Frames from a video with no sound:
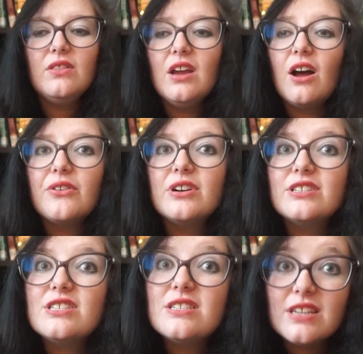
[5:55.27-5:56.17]
The author
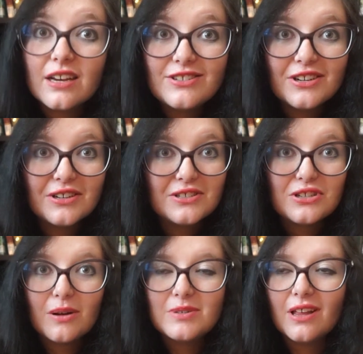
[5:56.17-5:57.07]
did such a good
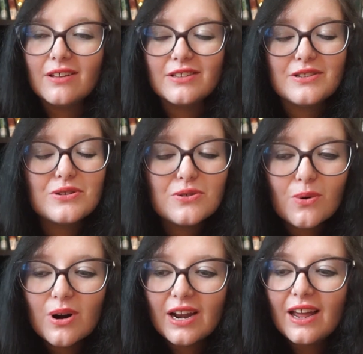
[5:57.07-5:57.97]
job telling the
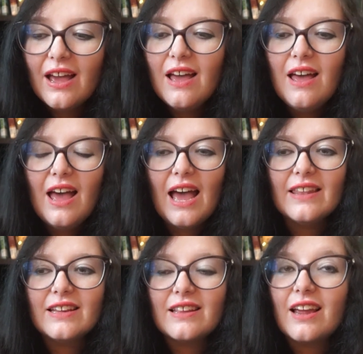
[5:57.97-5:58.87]
story and
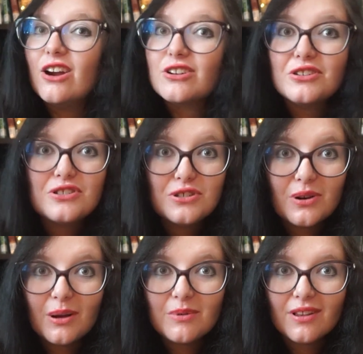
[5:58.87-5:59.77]
like the characters do
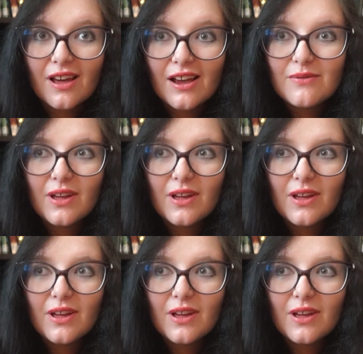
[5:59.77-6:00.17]
come to life.